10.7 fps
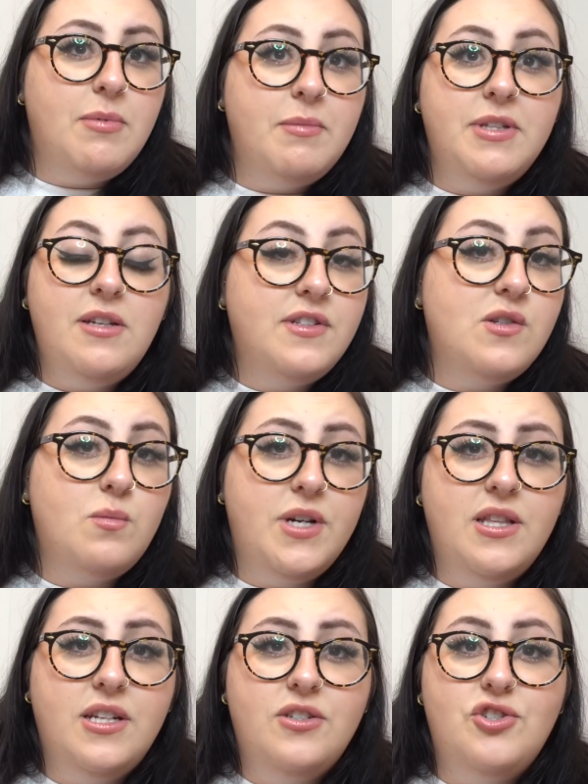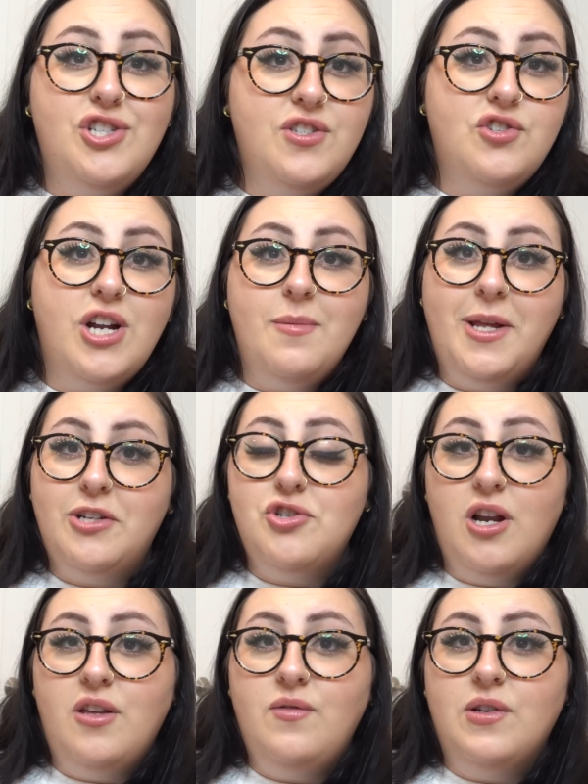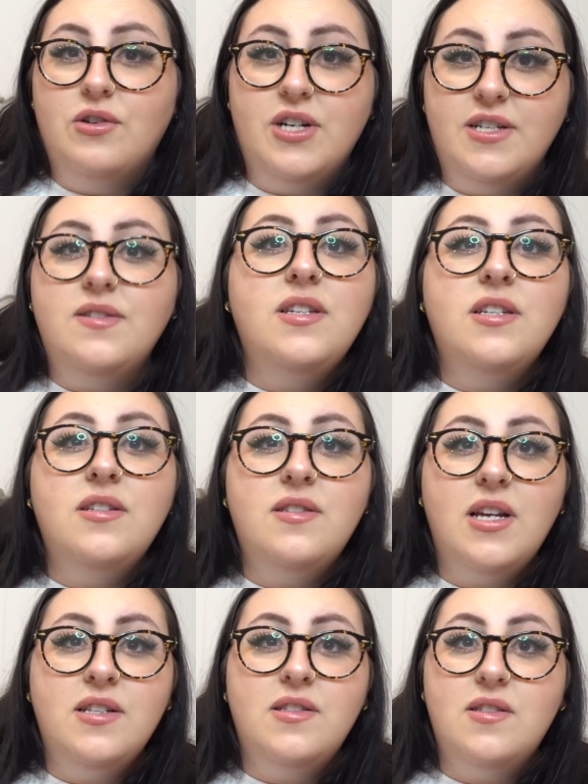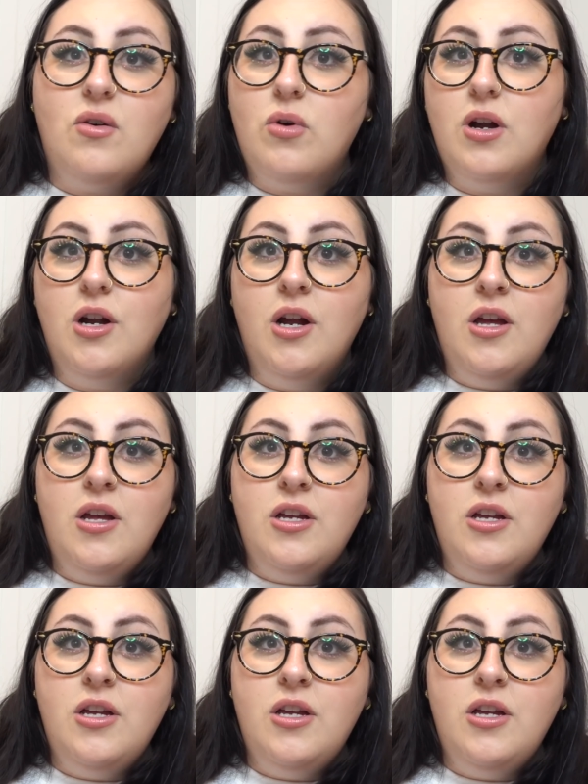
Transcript: People believe it's a way that she's trying to make Johnny feel crazy in a sense, or